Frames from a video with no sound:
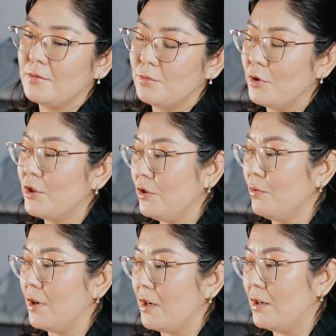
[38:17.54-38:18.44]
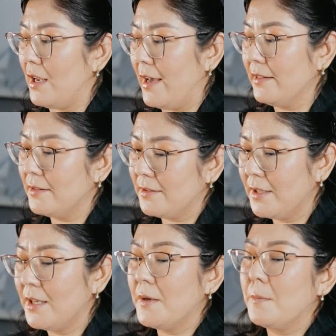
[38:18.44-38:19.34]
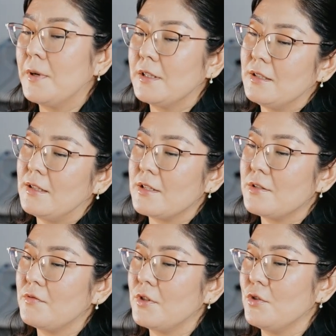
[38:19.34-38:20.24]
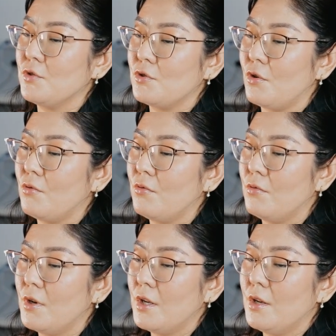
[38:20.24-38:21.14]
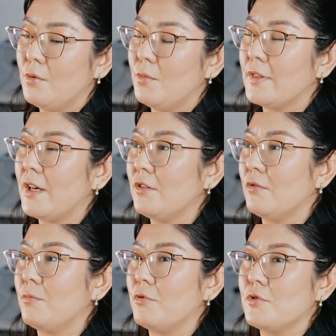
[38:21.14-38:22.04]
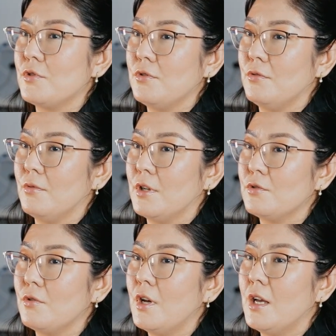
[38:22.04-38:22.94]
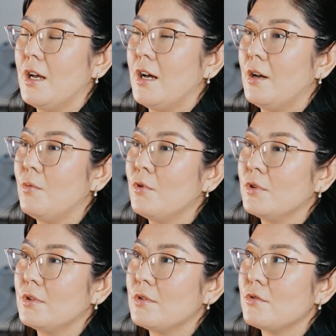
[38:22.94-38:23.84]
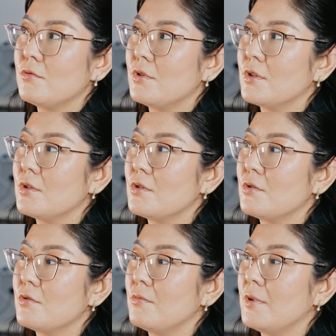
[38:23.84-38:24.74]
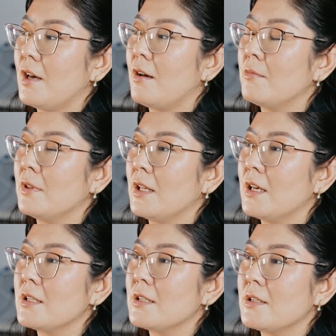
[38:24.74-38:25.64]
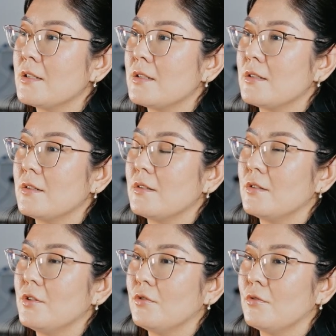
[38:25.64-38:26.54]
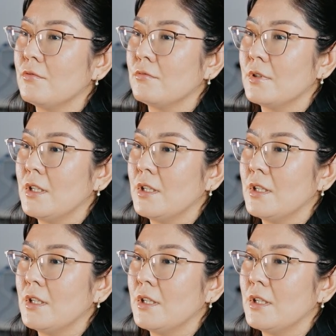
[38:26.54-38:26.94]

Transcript: where you are at, but it doesn't really show what kind of person you are. So I want students to become less, not